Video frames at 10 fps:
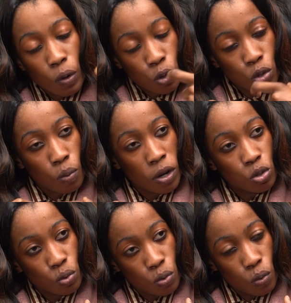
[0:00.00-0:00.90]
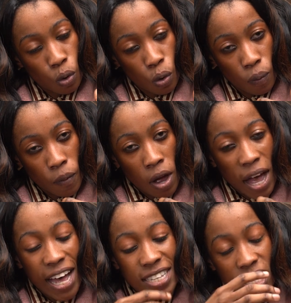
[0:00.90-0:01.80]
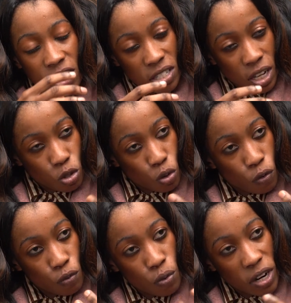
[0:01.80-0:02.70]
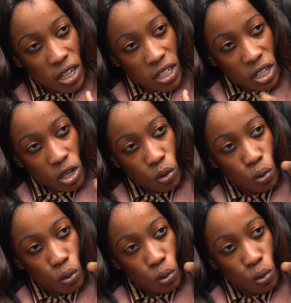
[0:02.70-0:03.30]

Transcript: will also want to know, as a result of you undertaking